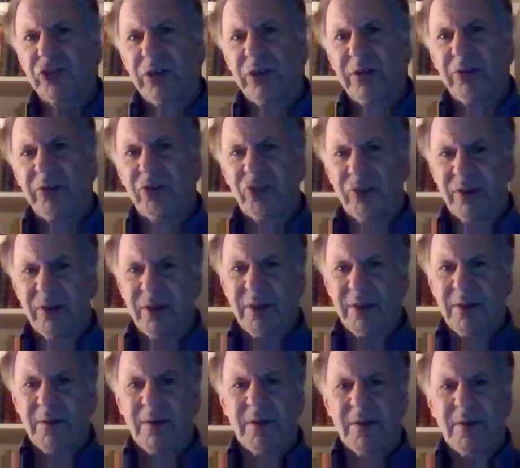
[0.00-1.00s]
Insurance,
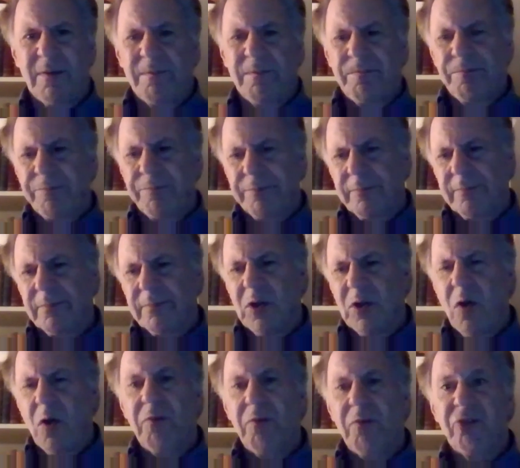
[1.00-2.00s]

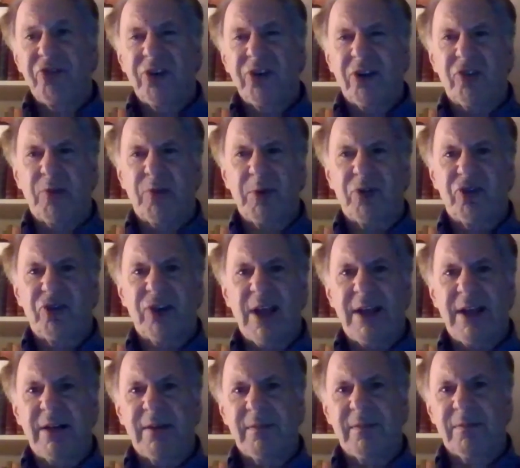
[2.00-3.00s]
over
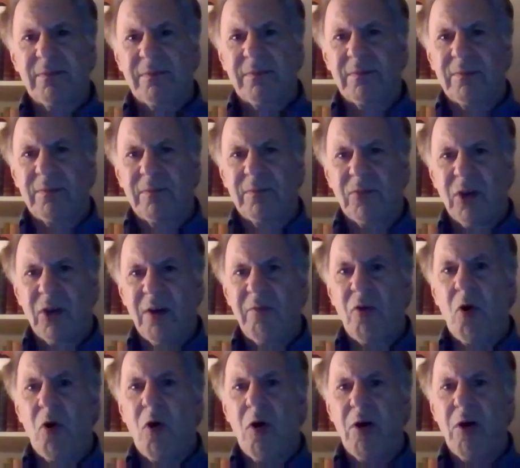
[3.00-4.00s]
6%
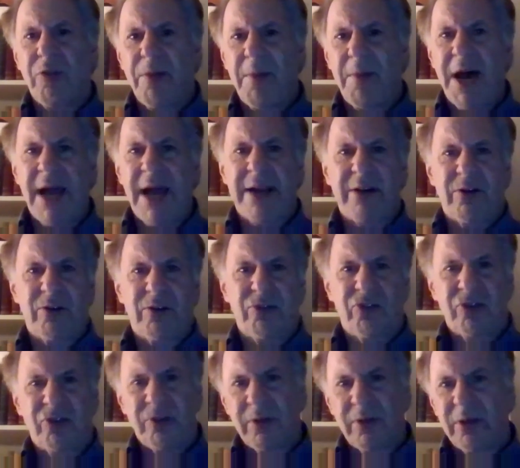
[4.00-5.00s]
of all the
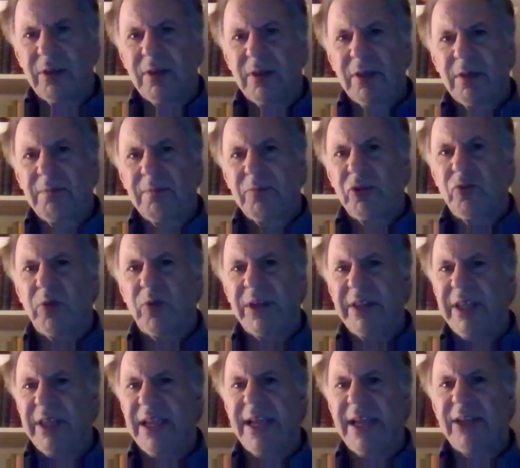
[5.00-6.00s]
miners
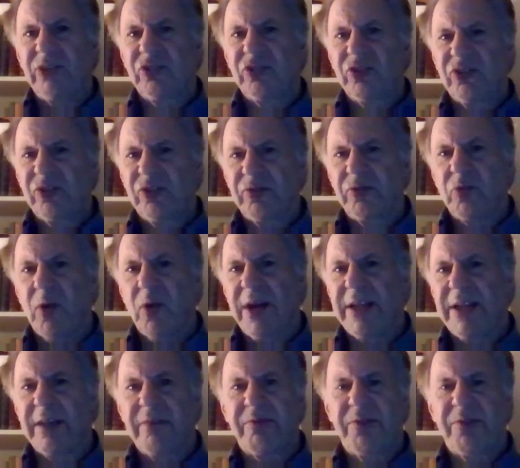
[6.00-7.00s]
between the ages of
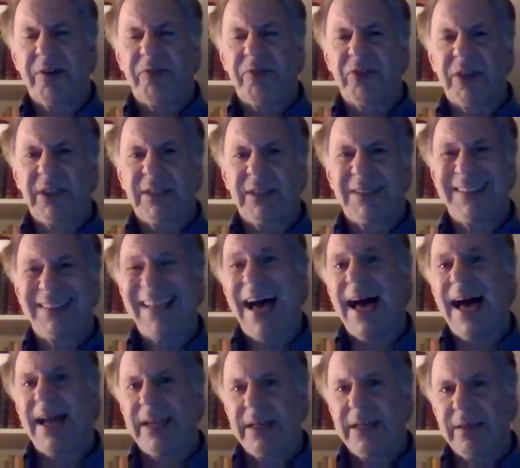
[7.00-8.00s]
20 and 50
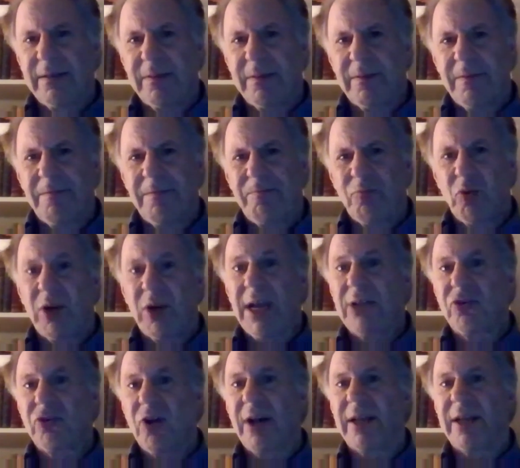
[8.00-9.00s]
died.
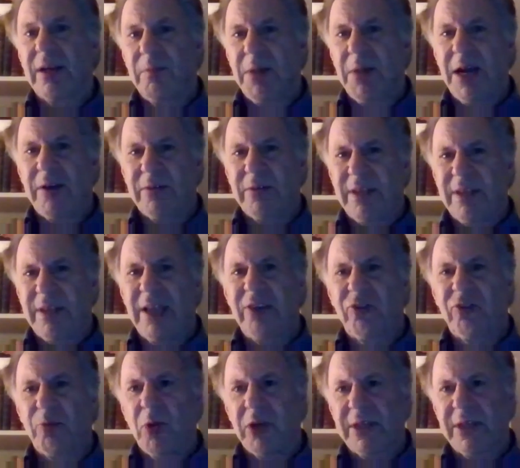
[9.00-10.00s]
We're not talking about
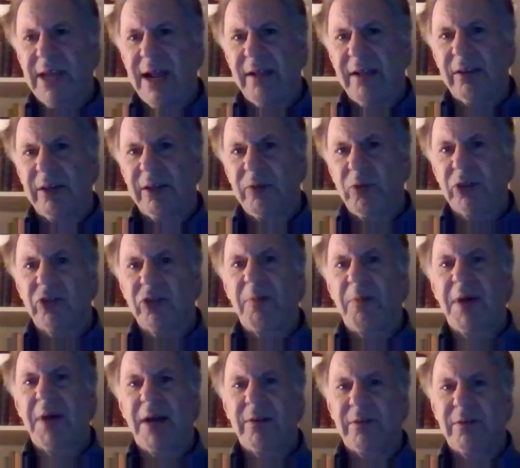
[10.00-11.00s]
case mortality. We're
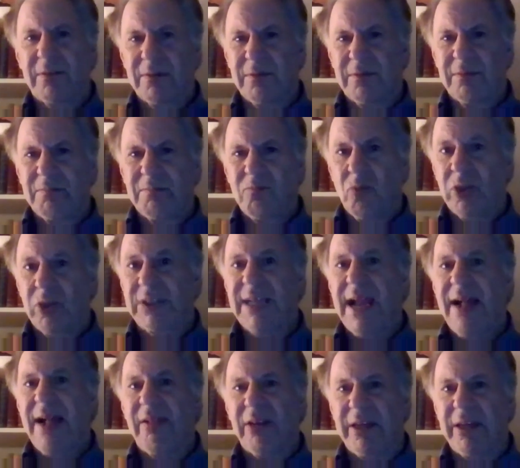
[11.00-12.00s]
talking about
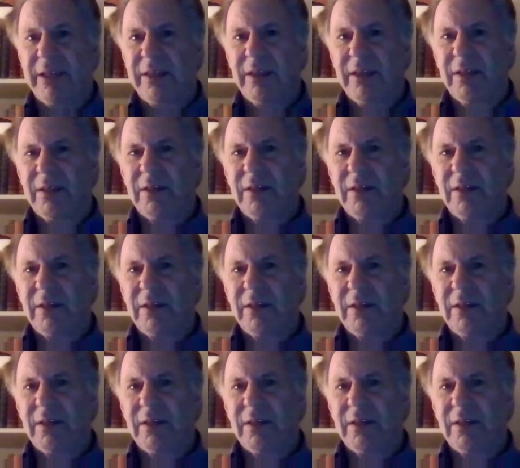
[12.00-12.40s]
mortality.